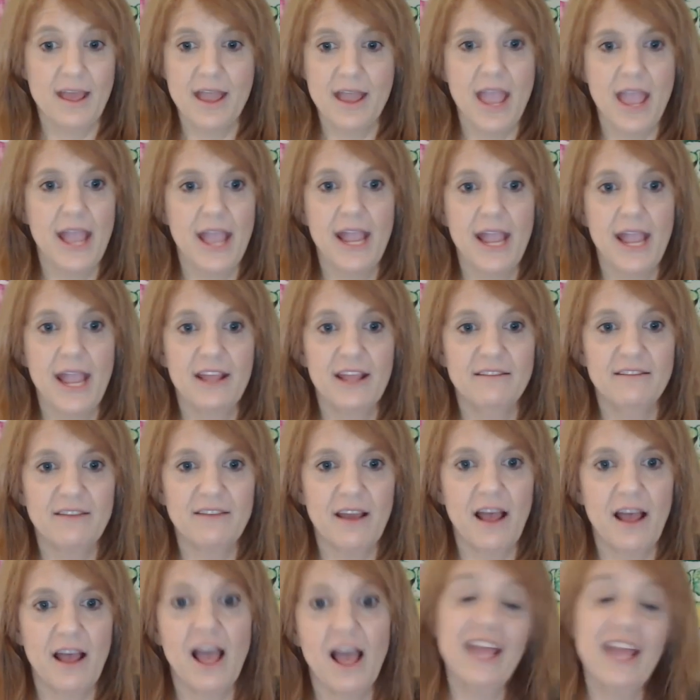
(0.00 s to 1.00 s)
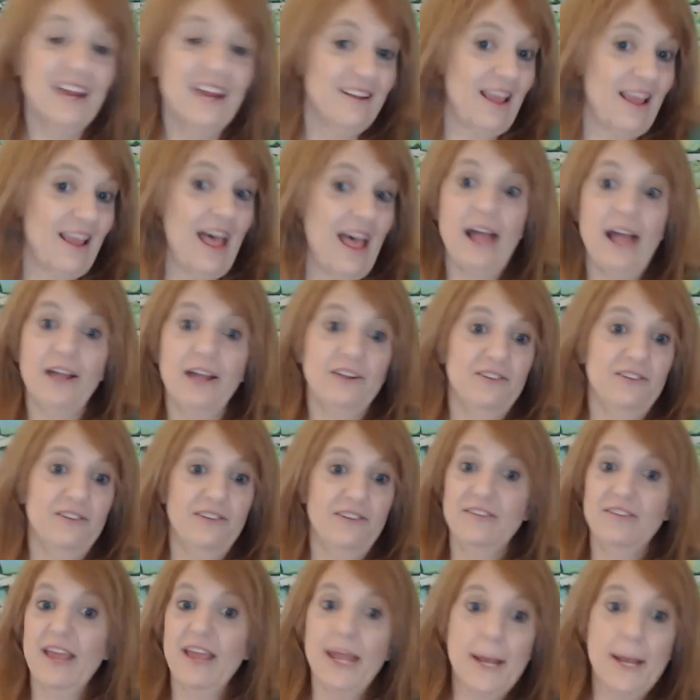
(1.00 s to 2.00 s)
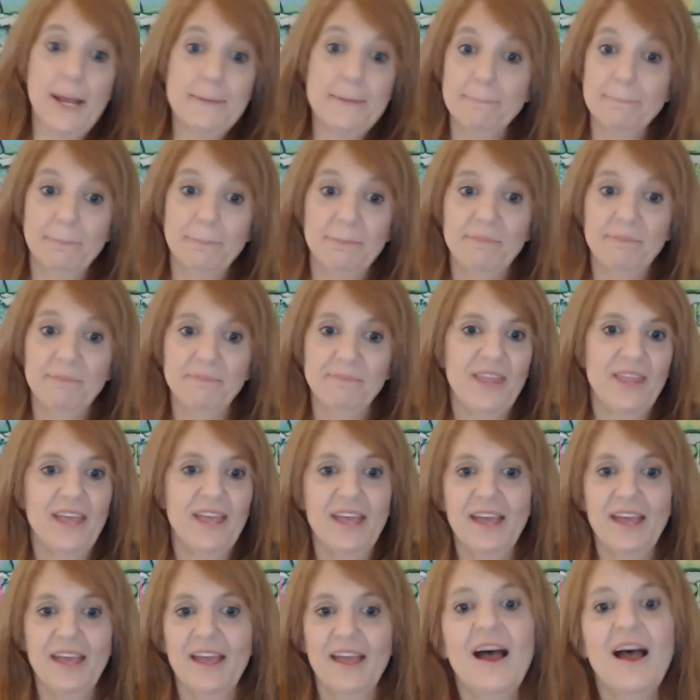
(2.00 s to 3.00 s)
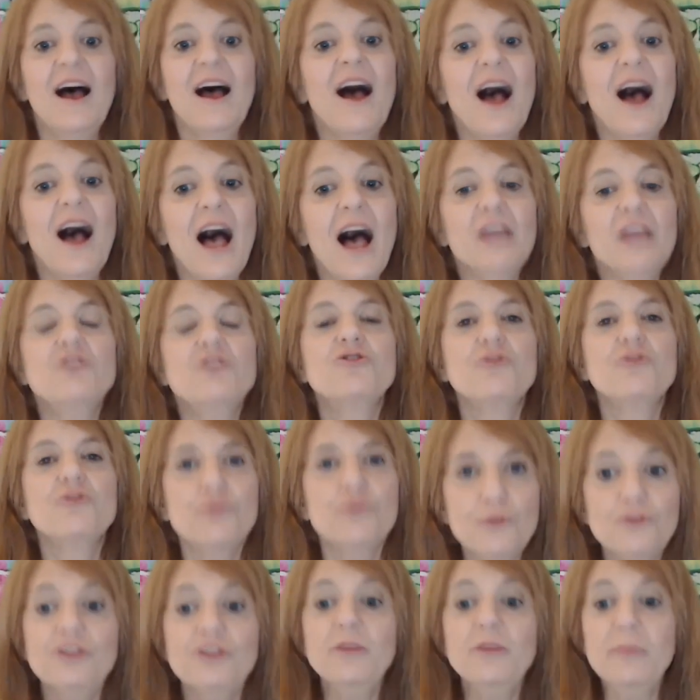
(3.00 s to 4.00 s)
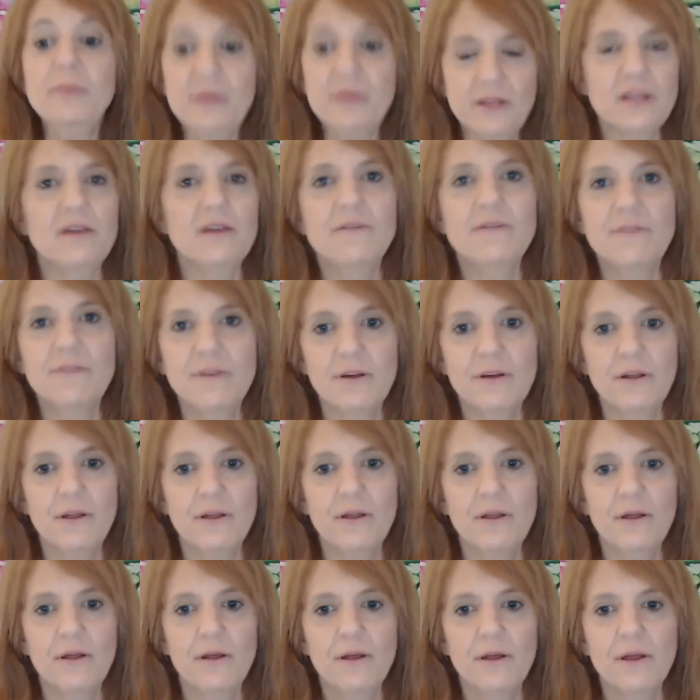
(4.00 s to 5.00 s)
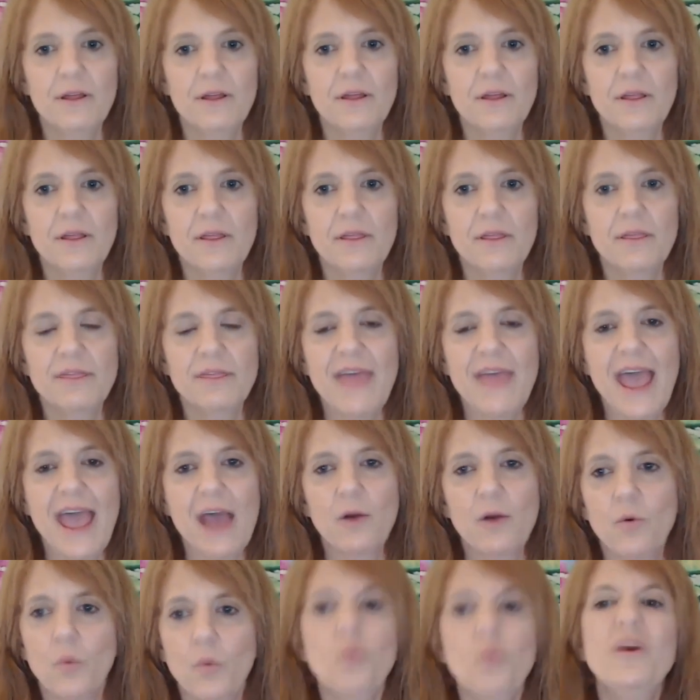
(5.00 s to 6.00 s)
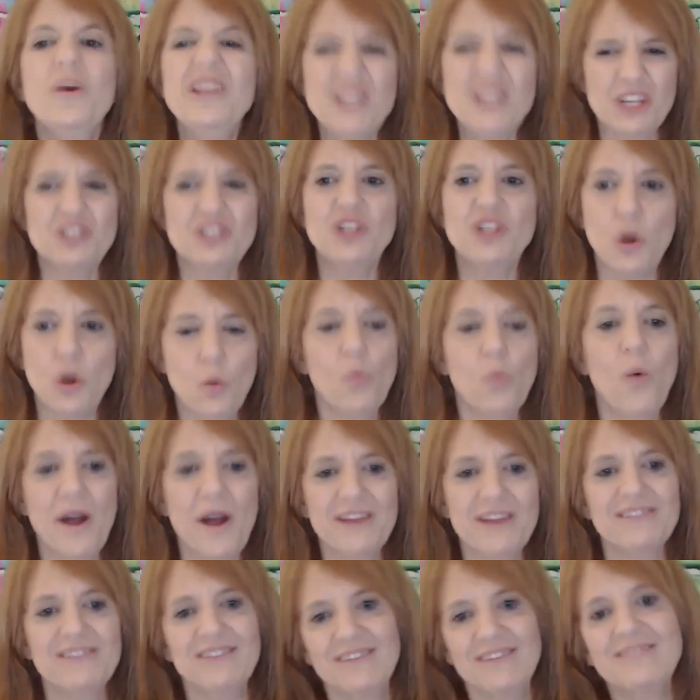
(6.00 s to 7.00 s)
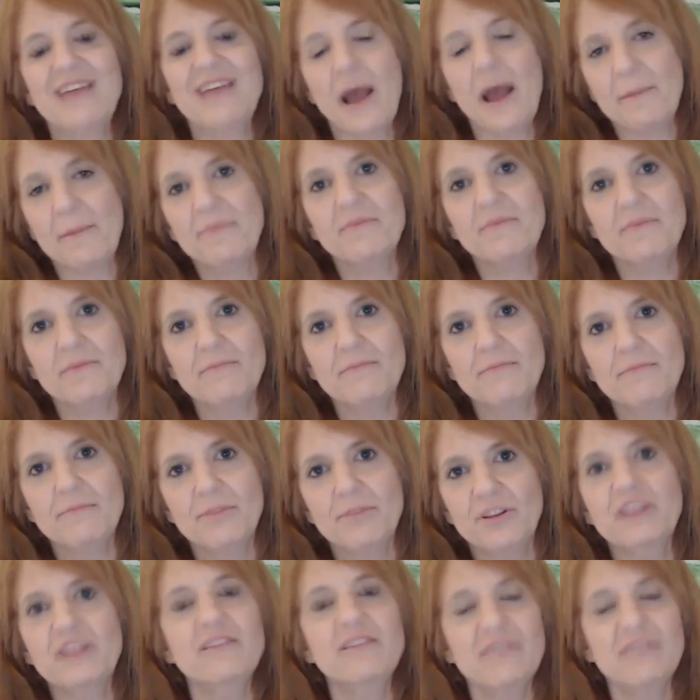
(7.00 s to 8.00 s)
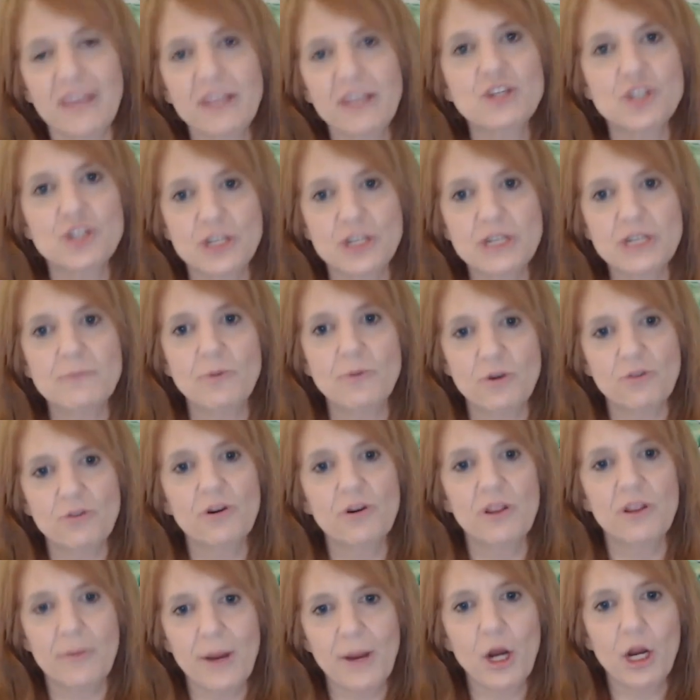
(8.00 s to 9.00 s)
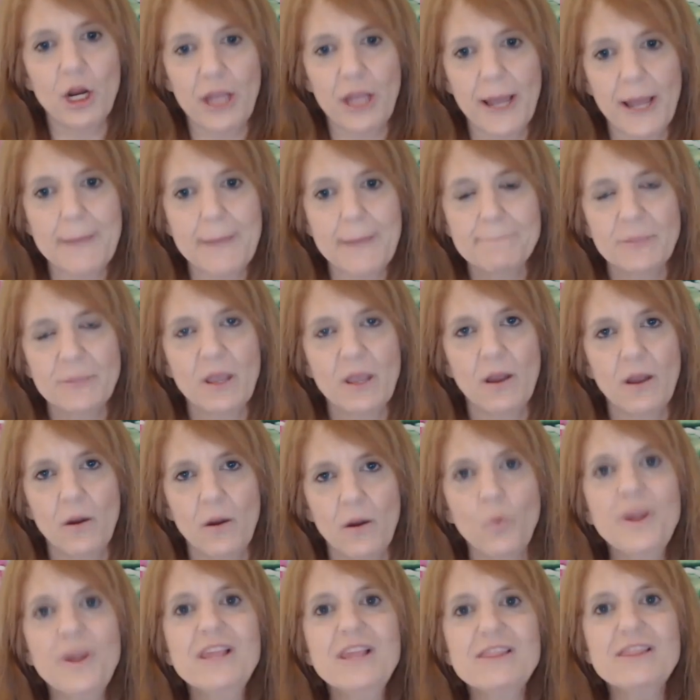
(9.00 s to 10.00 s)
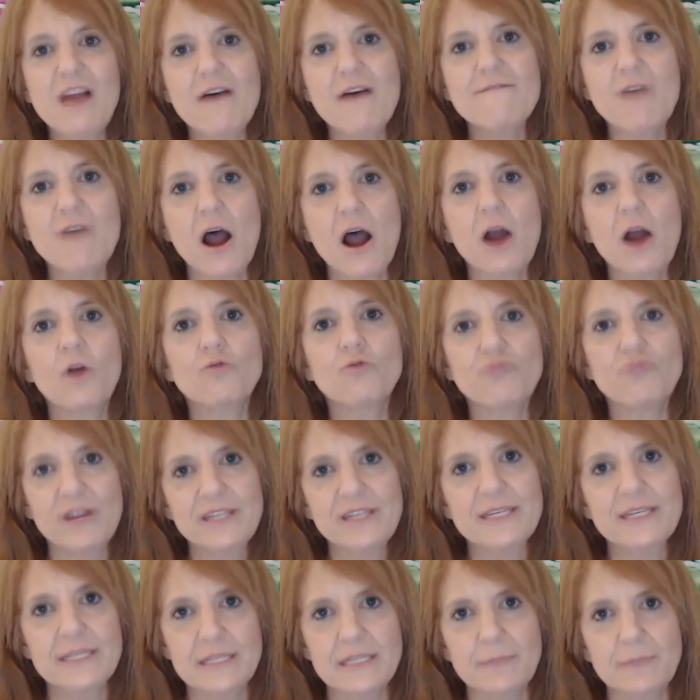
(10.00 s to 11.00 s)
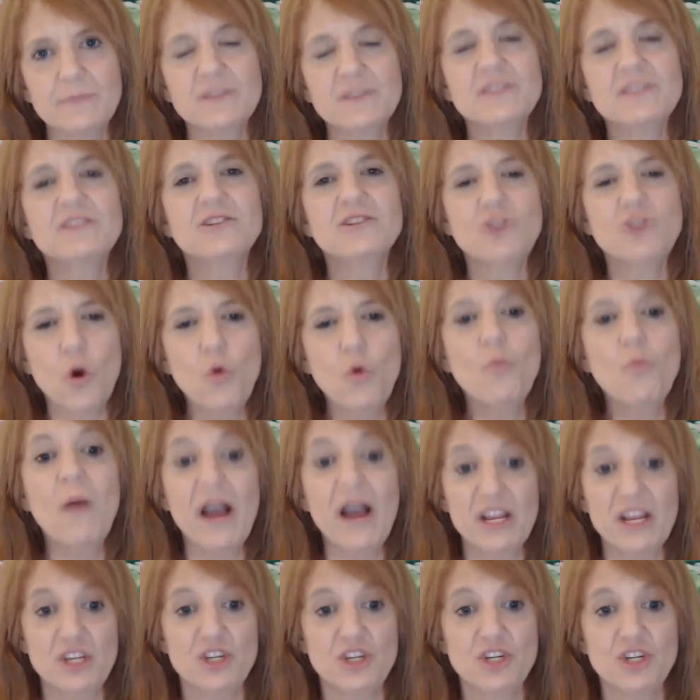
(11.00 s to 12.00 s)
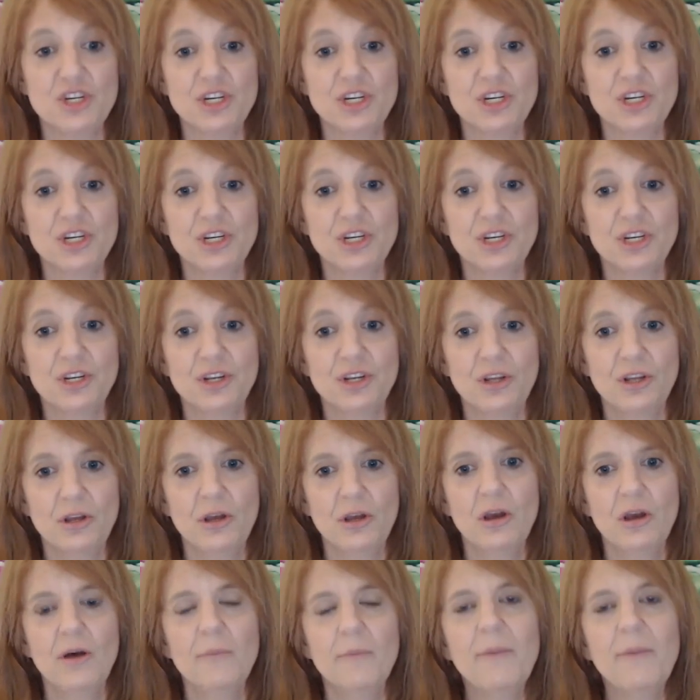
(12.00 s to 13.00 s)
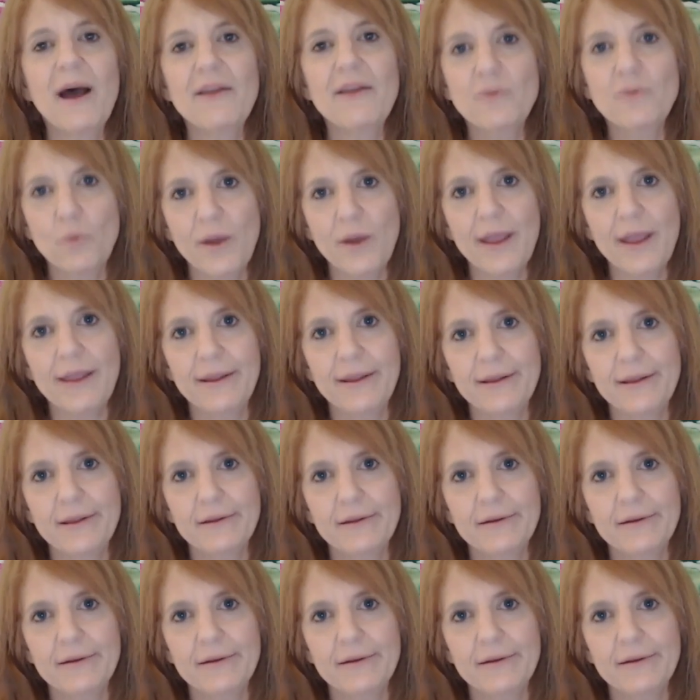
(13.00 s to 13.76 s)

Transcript: And I got to I got to just say it. I truly believe that we just don't want to stop police sanctioned murder in America. We love our racism so much. By the way,